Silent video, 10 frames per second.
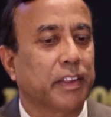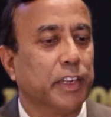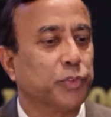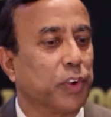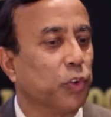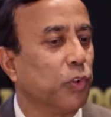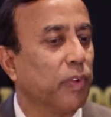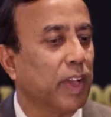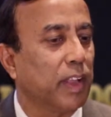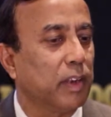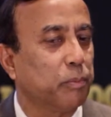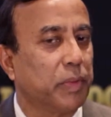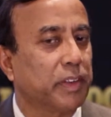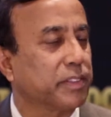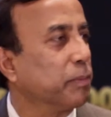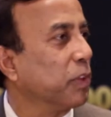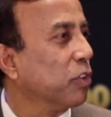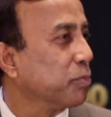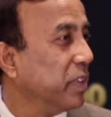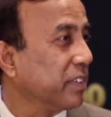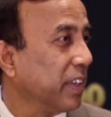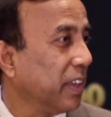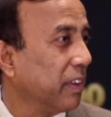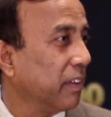Kids were doing well, but something was missing.